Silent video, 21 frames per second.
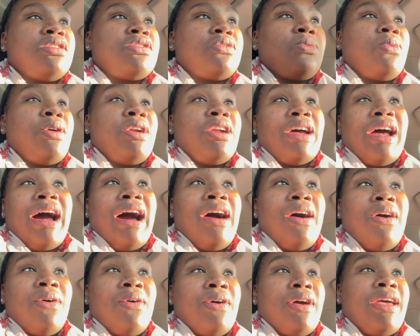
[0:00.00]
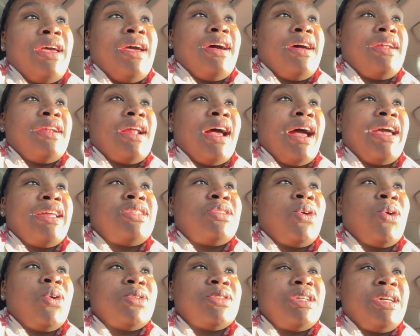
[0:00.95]
one out. And I
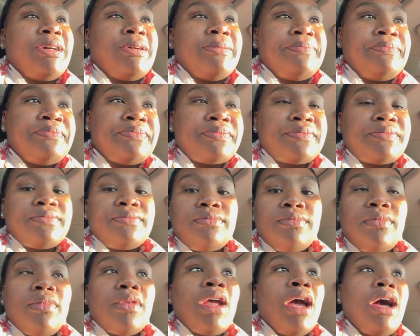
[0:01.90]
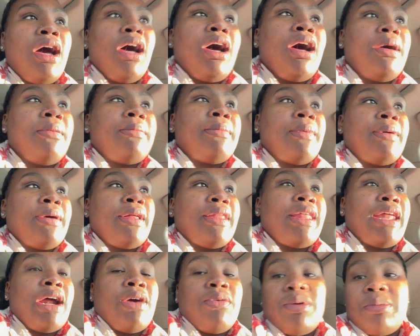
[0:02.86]
told him
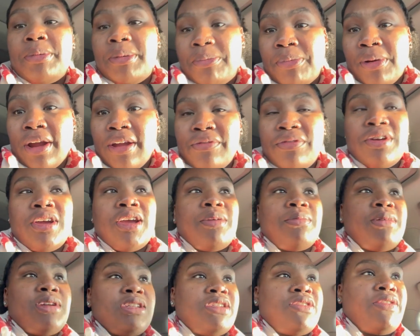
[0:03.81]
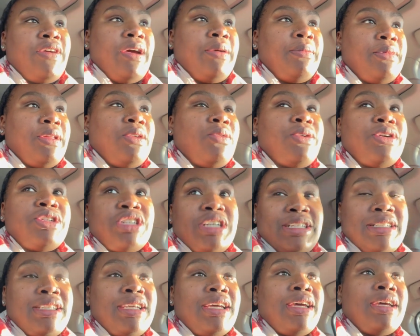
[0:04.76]
that I would be praying for him and his family, which
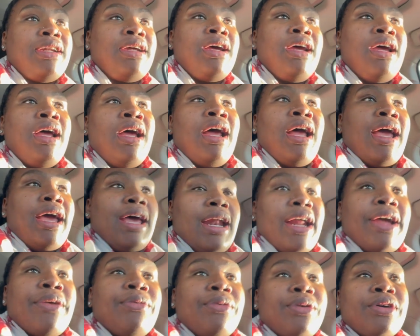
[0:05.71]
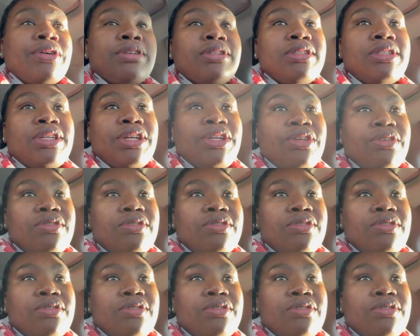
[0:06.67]
I did. And I will continue